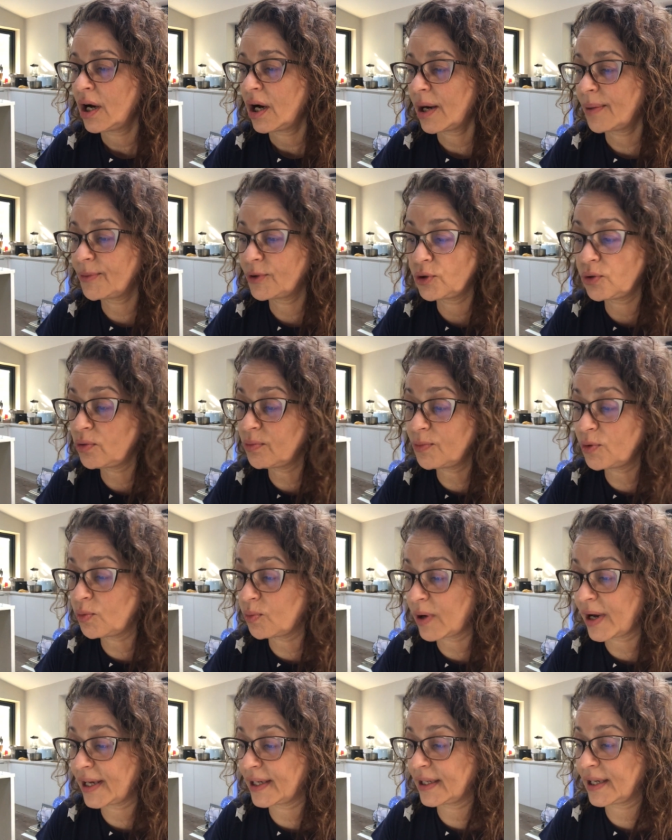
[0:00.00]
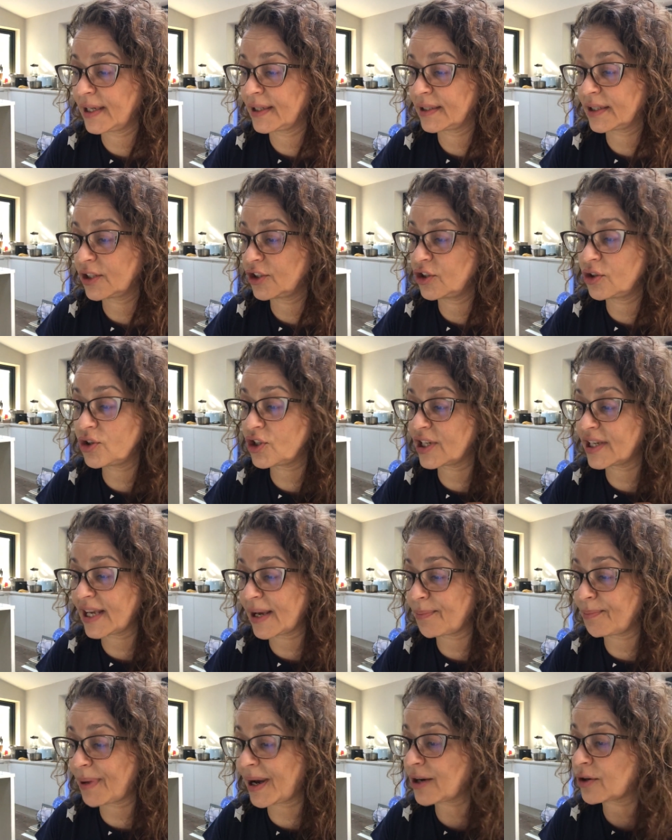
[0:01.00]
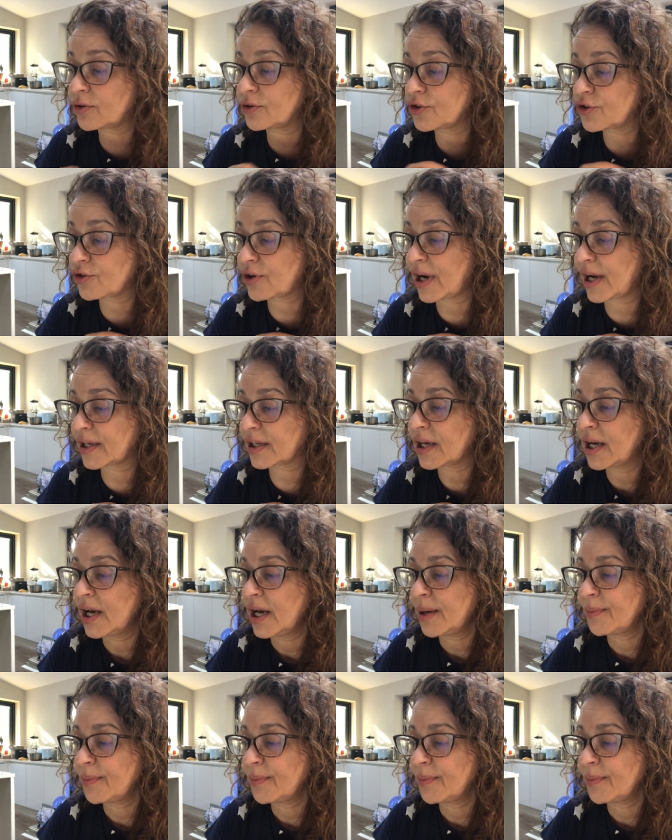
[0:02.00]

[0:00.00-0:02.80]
I'm a normal weight and can usually get back on track,